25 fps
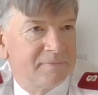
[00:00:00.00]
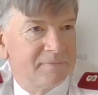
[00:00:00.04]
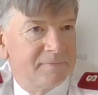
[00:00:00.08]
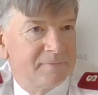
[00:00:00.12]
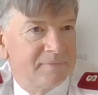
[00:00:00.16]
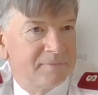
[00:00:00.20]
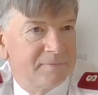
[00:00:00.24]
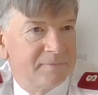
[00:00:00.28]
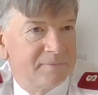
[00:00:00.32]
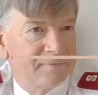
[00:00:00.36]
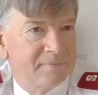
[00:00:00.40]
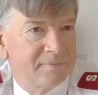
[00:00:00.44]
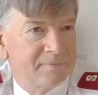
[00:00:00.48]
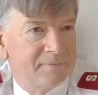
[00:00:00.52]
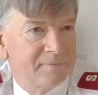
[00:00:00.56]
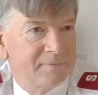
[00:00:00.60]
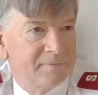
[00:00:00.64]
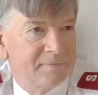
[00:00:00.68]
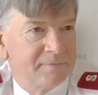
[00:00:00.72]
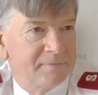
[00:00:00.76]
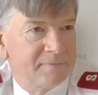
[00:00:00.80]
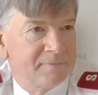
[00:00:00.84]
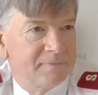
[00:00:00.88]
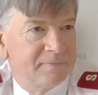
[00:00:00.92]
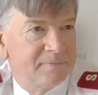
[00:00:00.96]

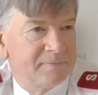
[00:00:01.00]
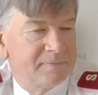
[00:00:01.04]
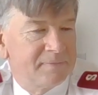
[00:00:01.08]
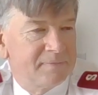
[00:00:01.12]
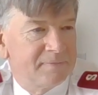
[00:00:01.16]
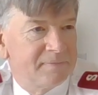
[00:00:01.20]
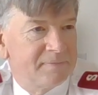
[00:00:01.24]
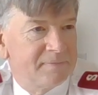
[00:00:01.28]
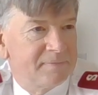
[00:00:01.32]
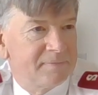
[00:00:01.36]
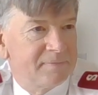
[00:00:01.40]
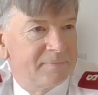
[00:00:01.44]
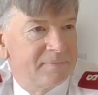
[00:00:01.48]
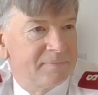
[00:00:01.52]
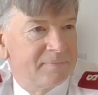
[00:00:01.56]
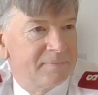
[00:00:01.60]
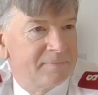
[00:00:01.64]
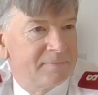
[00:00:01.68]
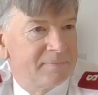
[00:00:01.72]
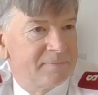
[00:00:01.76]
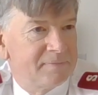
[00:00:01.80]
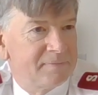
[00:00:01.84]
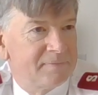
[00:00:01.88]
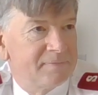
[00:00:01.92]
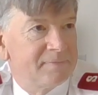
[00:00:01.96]

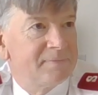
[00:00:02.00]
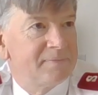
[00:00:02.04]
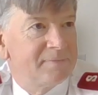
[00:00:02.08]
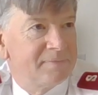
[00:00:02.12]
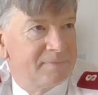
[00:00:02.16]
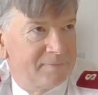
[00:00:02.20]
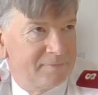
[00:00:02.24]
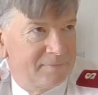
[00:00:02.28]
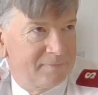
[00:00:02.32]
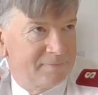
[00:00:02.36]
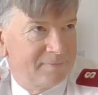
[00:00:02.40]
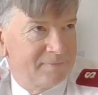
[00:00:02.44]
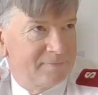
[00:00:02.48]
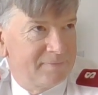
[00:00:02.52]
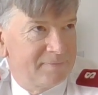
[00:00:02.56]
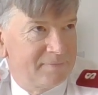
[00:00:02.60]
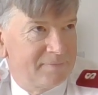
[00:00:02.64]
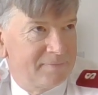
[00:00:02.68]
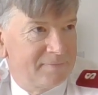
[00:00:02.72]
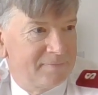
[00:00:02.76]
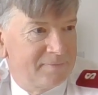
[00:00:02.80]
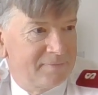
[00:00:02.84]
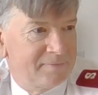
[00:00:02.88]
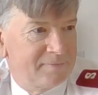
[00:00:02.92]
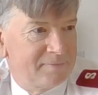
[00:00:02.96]

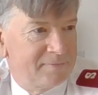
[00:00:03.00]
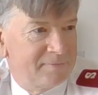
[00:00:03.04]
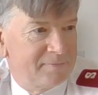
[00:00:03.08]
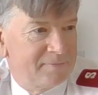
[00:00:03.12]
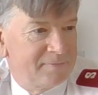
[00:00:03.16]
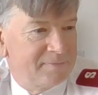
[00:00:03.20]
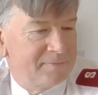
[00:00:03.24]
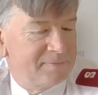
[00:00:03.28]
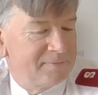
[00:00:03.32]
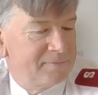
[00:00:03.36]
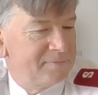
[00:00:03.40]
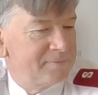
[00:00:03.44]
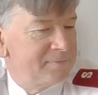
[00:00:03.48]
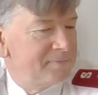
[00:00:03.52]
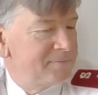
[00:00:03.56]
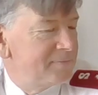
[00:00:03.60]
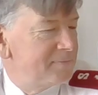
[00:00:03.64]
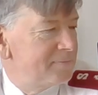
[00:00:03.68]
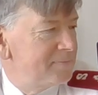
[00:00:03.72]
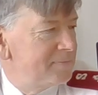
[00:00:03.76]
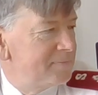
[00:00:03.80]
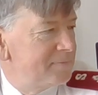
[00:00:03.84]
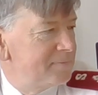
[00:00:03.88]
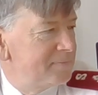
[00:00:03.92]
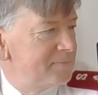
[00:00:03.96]

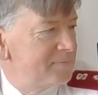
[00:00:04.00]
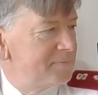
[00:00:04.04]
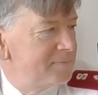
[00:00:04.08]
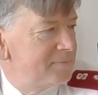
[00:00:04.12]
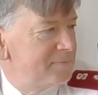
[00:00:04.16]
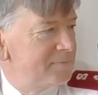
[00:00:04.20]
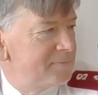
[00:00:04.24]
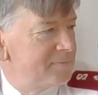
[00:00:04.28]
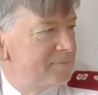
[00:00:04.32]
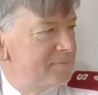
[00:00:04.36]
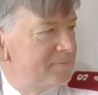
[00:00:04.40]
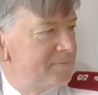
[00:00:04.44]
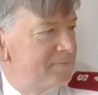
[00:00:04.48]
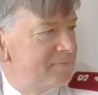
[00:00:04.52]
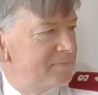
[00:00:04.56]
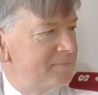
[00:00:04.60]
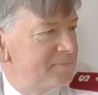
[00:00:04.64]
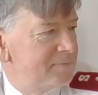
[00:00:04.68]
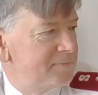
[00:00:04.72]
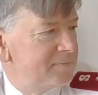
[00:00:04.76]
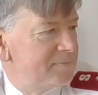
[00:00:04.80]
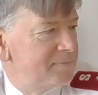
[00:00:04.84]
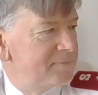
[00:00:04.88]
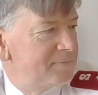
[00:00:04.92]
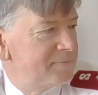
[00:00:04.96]

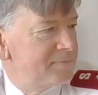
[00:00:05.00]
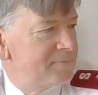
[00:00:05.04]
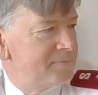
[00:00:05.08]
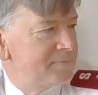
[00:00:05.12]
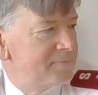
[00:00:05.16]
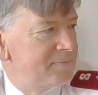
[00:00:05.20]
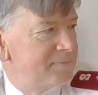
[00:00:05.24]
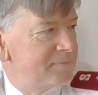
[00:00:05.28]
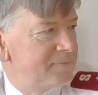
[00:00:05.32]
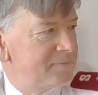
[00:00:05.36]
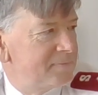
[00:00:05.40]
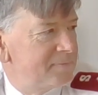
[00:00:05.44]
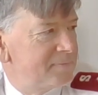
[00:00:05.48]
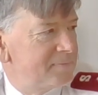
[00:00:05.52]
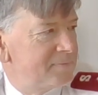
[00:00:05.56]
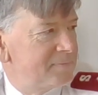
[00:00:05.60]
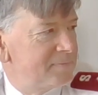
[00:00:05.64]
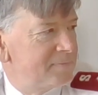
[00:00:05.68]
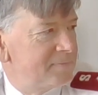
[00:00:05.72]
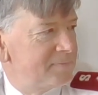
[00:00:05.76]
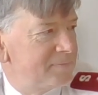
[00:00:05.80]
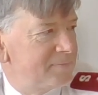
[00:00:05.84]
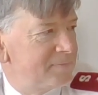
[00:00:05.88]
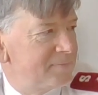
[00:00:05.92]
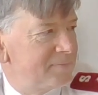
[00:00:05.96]

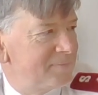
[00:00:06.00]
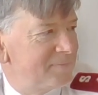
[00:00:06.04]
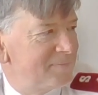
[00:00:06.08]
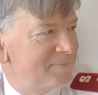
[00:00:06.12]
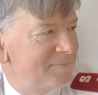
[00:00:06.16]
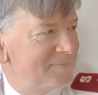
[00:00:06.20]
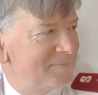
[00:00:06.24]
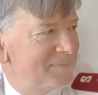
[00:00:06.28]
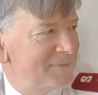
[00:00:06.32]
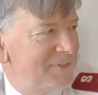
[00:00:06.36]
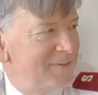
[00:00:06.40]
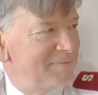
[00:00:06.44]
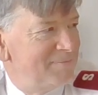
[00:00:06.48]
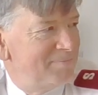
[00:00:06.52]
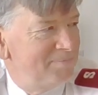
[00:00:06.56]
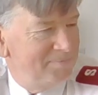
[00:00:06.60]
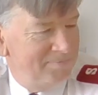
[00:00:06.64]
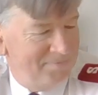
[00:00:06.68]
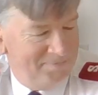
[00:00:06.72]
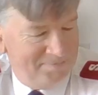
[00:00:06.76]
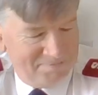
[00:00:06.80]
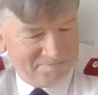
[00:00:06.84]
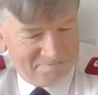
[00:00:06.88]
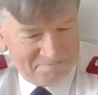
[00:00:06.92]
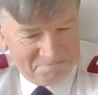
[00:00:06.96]

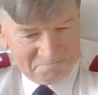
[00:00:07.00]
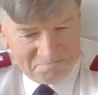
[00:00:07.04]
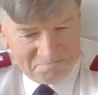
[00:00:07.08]
(not speaking)